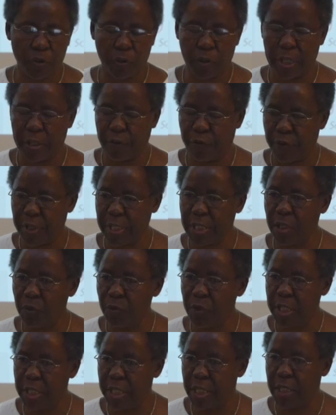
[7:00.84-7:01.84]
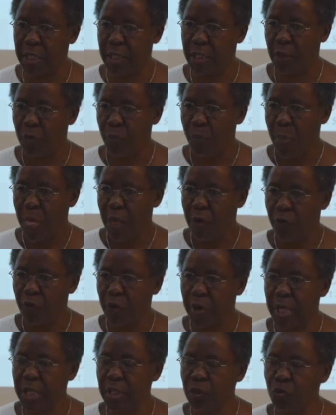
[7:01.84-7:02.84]
and so the first thing we did
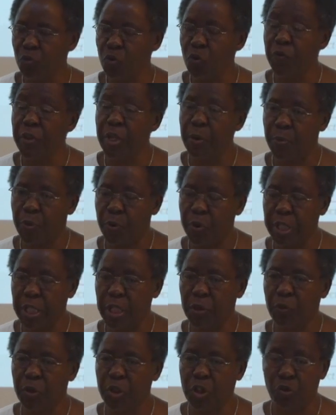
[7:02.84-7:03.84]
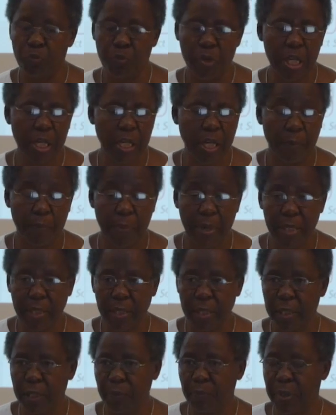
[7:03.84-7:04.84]
for us to move the project was to build
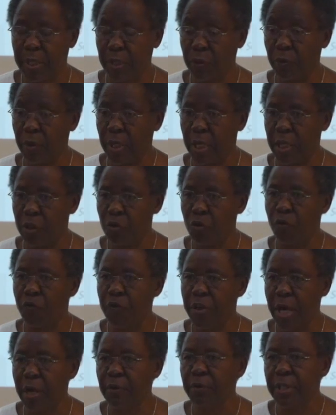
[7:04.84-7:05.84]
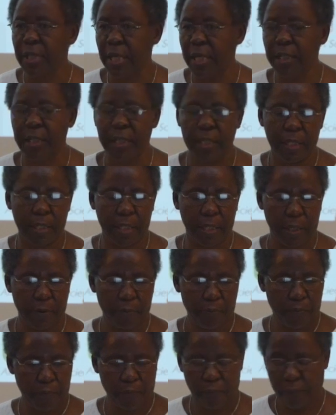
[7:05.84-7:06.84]
capacity, particularly of young scientists.